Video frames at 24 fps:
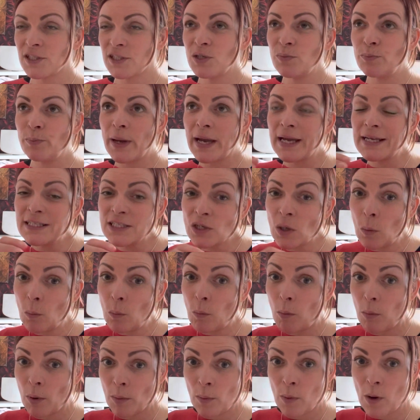depending on
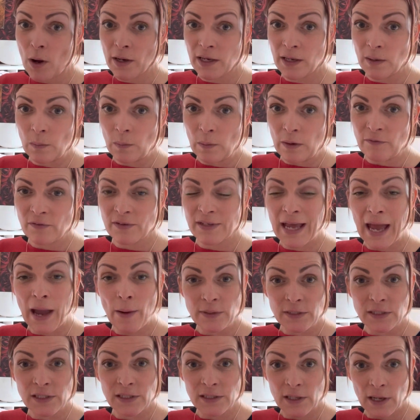what we're working with and
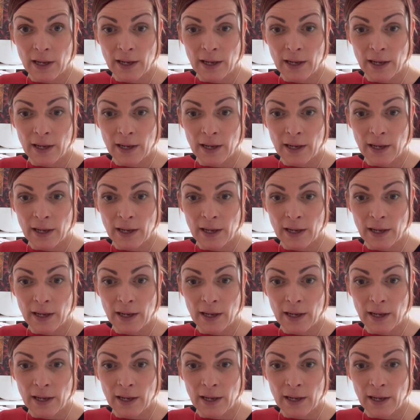how